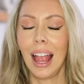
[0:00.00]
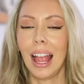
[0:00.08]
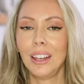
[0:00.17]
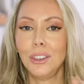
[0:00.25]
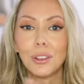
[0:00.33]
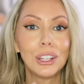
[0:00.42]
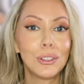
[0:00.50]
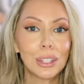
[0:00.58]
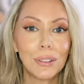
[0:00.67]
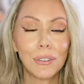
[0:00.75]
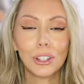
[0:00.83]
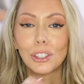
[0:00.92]
and you can use
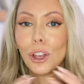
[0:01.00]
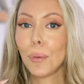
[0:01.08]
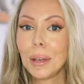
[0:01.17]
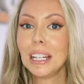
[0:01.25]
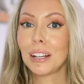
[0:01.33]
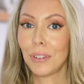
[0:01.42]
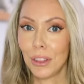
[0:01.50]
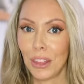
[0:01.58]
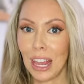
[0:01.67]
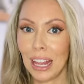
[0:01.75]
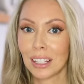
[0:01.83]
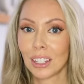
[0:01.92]
them for so many different
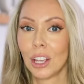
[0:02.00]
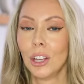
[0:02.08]
things.